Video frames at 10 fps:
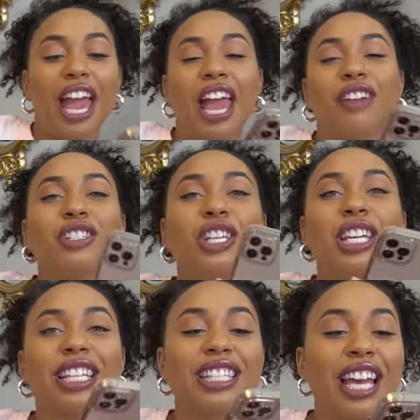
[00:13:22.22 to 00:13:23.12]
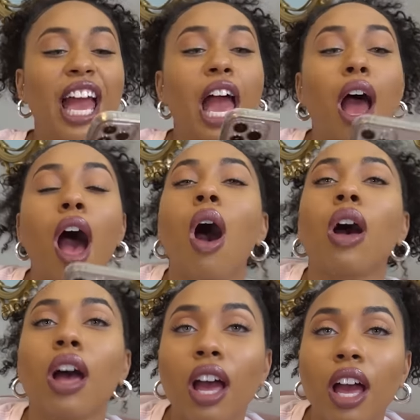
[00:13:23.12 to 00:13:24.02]
If she can
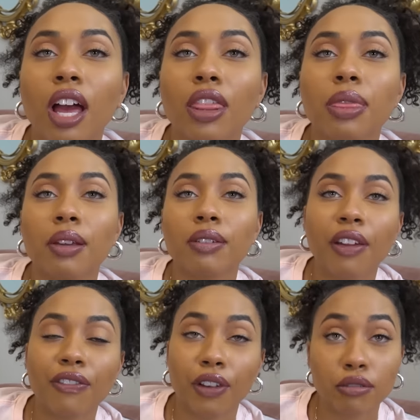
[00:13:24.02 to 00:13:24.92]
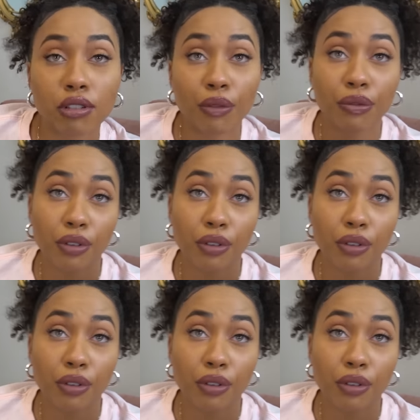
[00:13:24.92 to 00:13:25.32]
tell the difference of